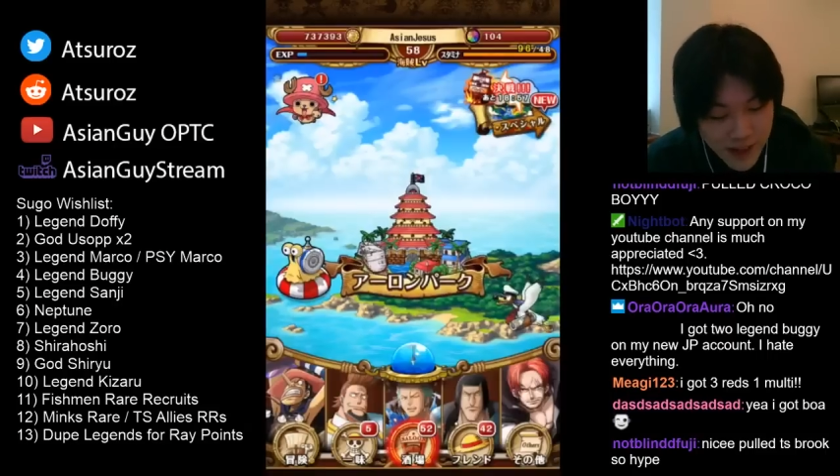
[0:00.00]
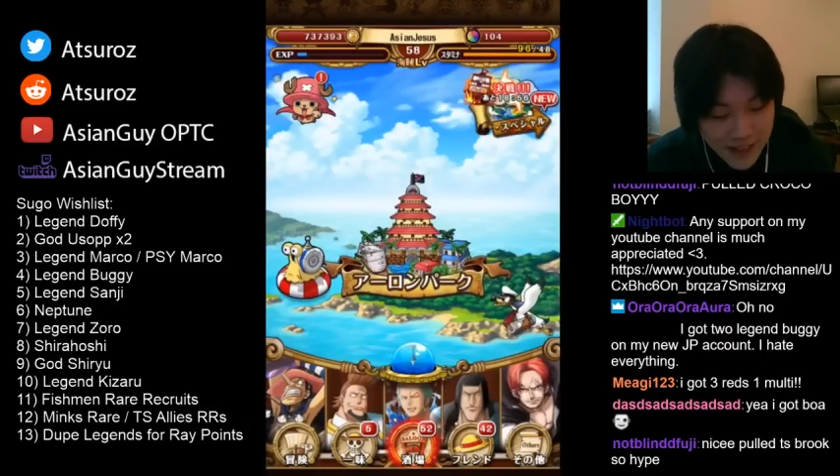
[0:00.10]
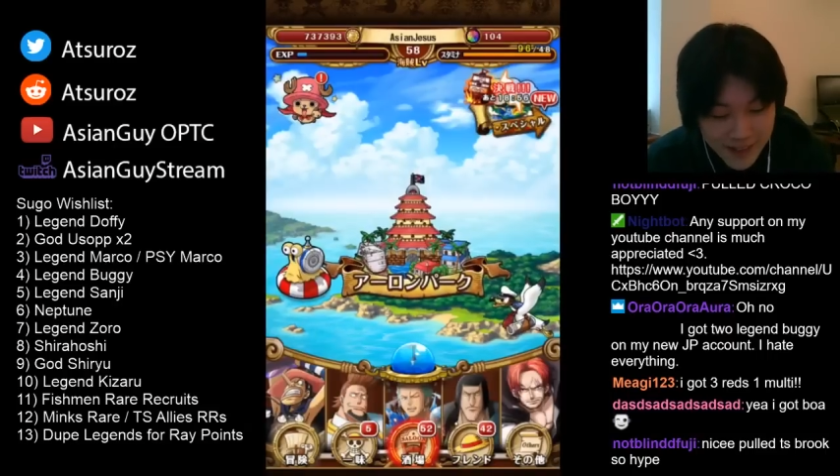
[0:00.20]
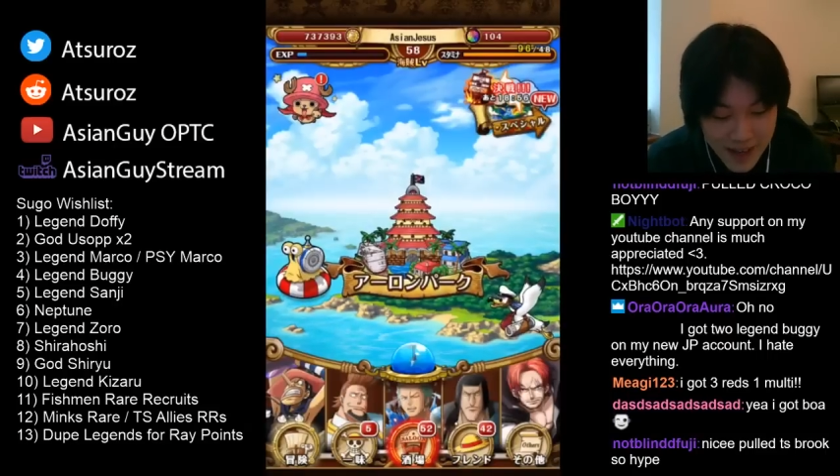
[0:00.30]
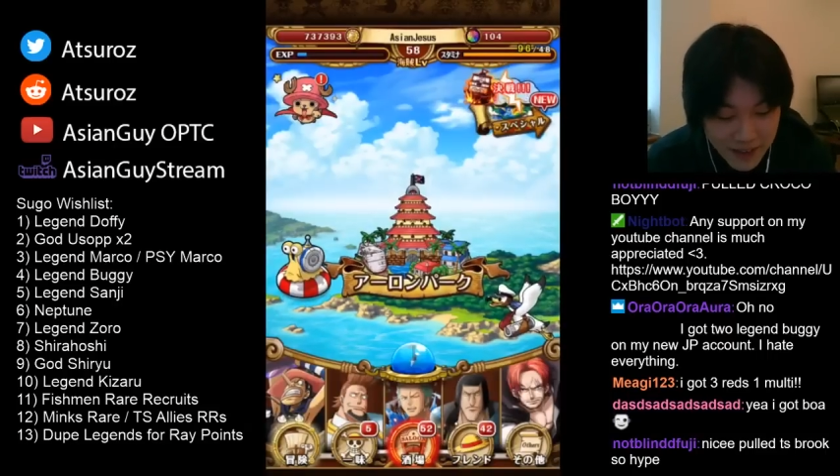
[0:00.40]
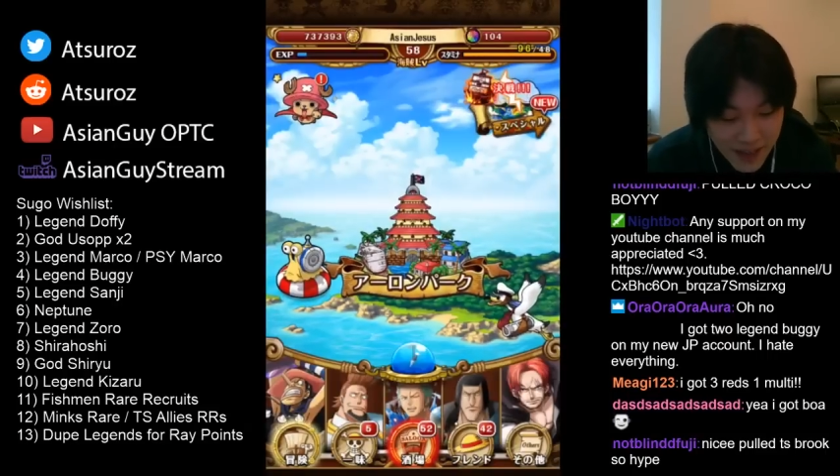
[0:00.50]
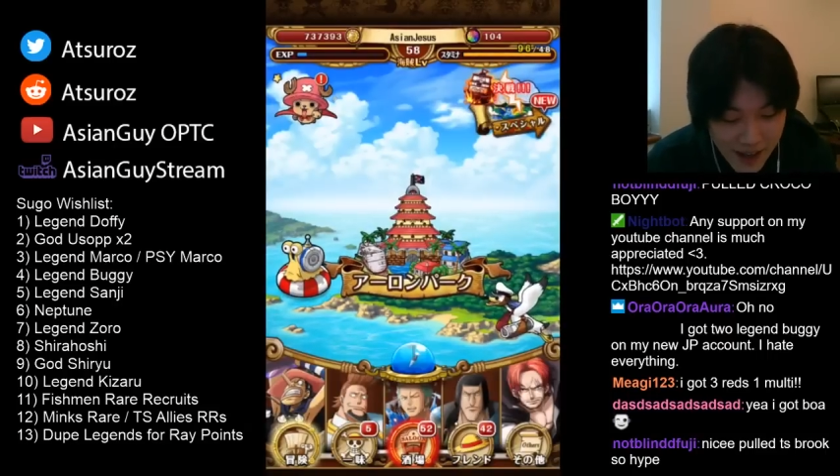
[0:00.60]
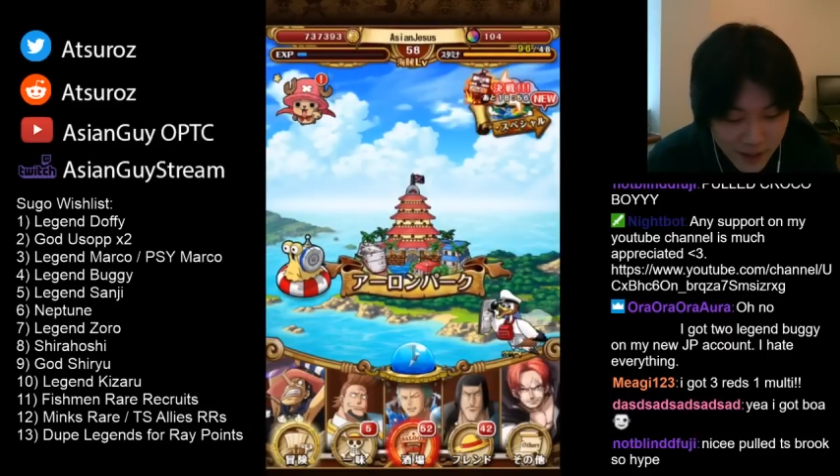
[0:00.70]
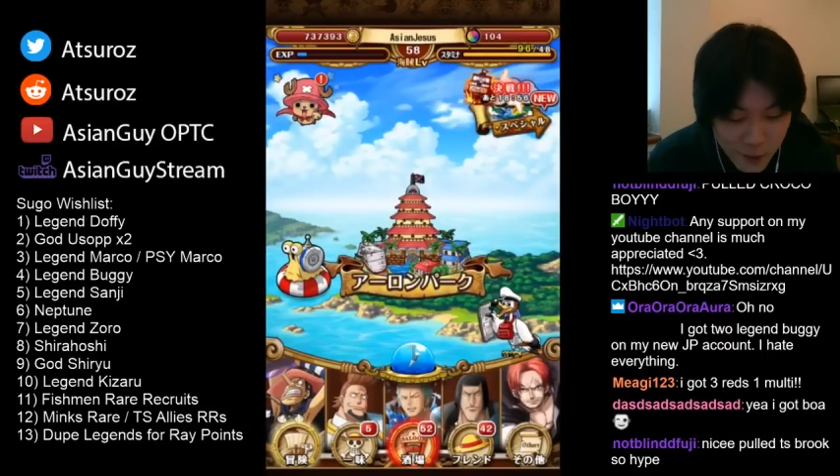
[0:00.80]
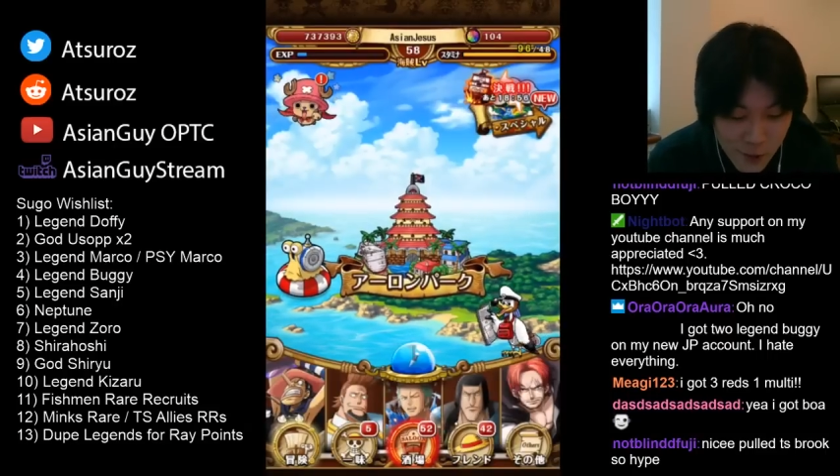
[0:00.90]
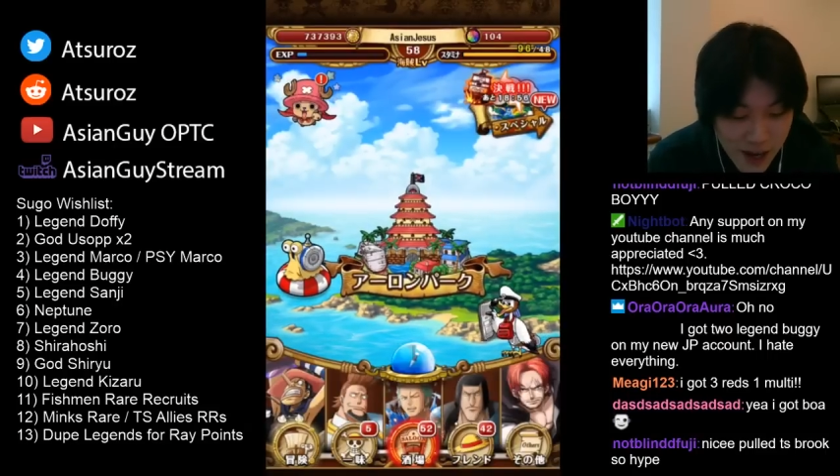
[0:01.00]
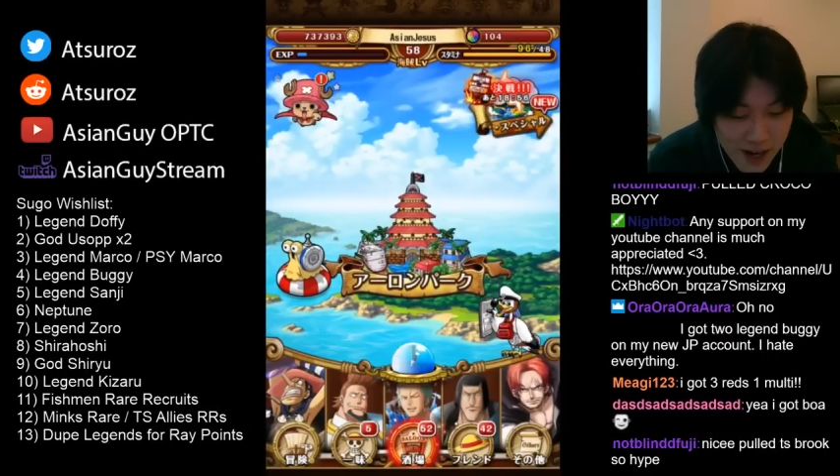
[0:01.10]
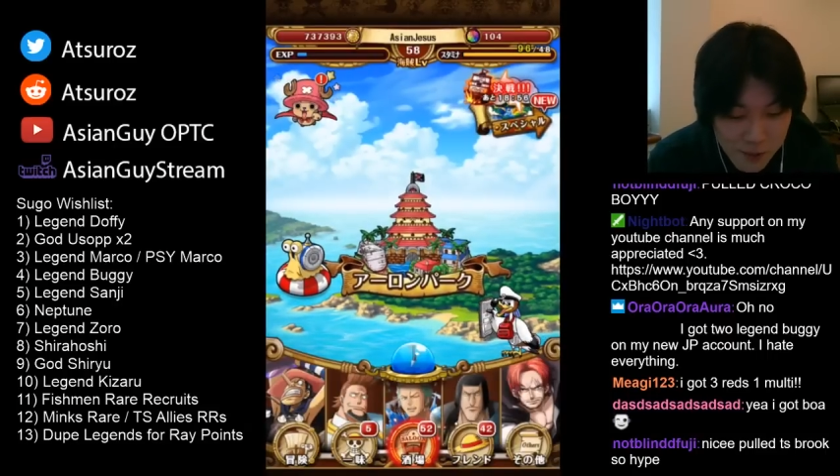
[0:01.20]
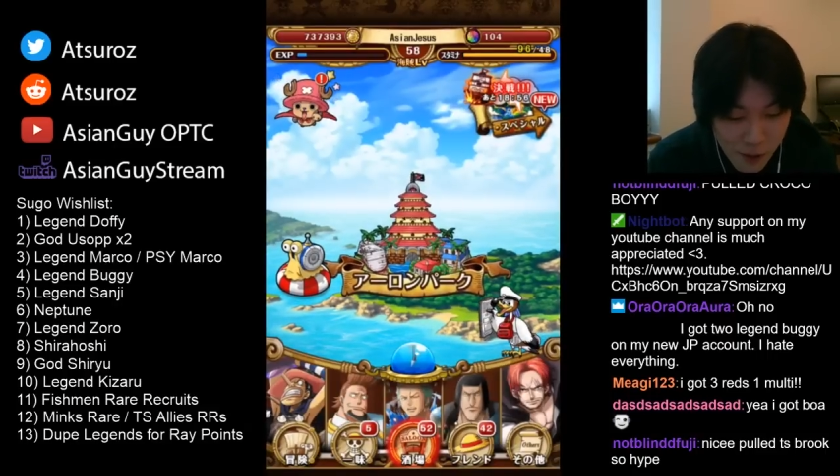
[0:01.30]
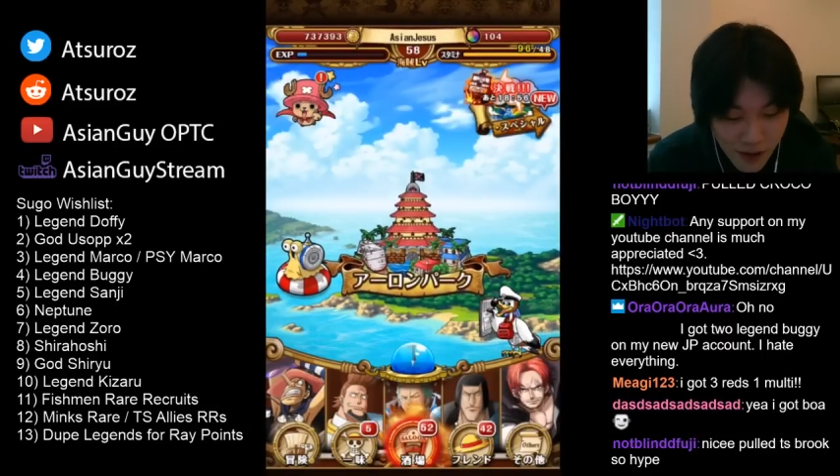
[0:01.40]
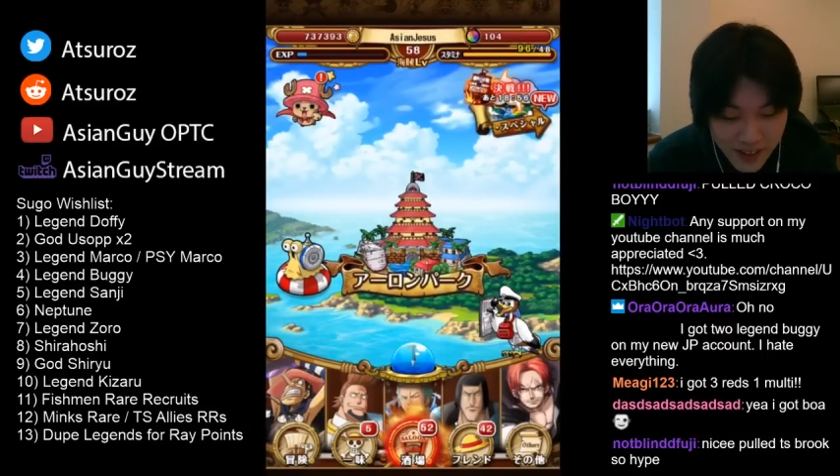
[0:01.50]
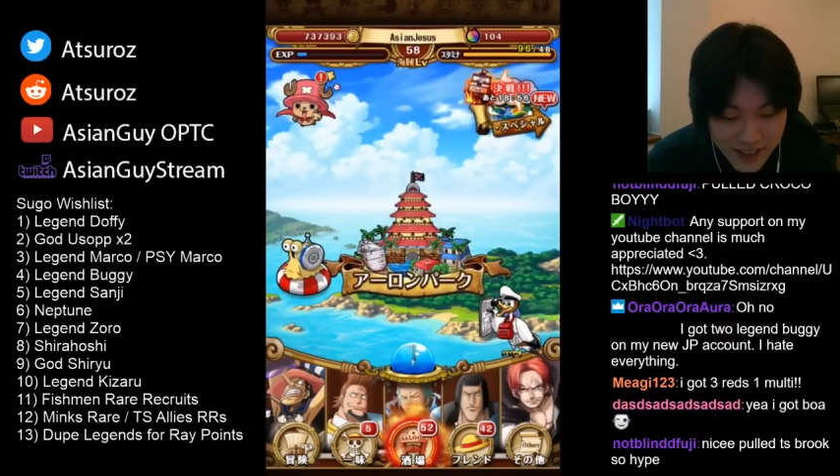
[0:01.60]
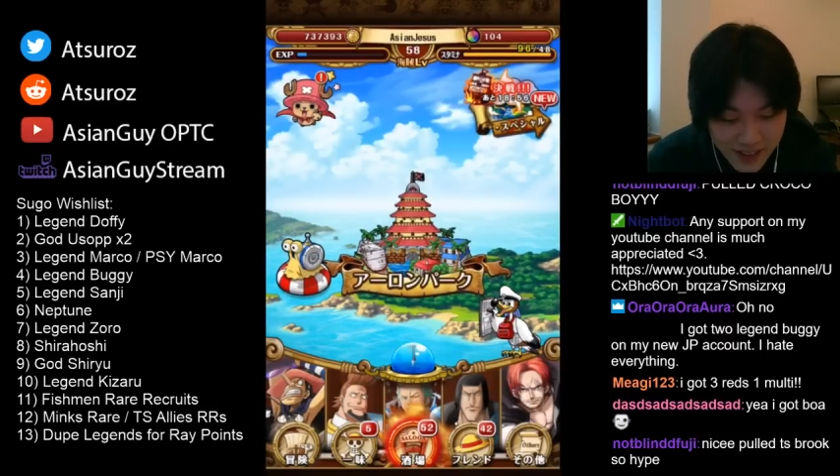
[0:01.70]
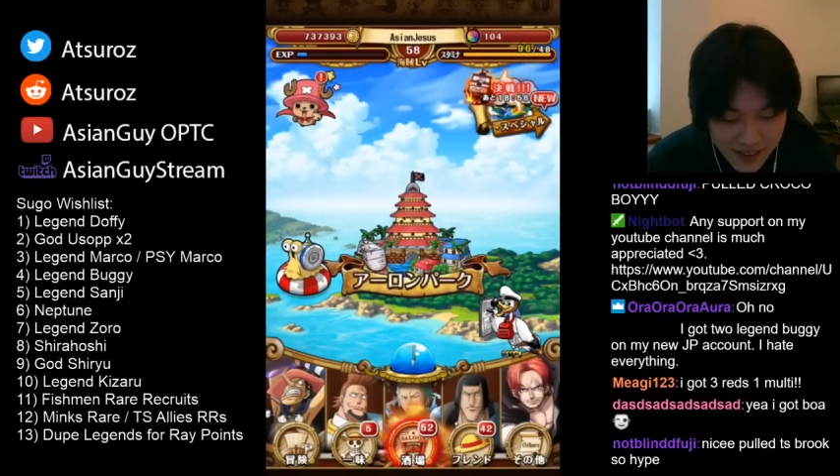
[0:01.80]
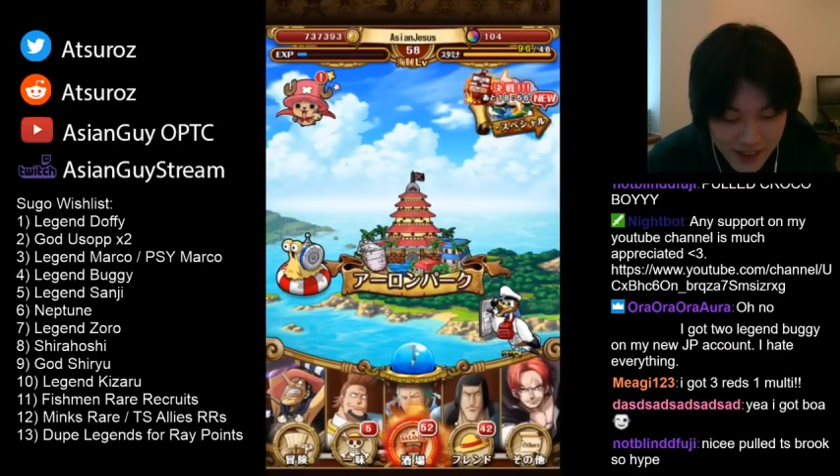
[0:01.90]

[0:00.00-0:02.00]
That's 10,000 Rayleigh points.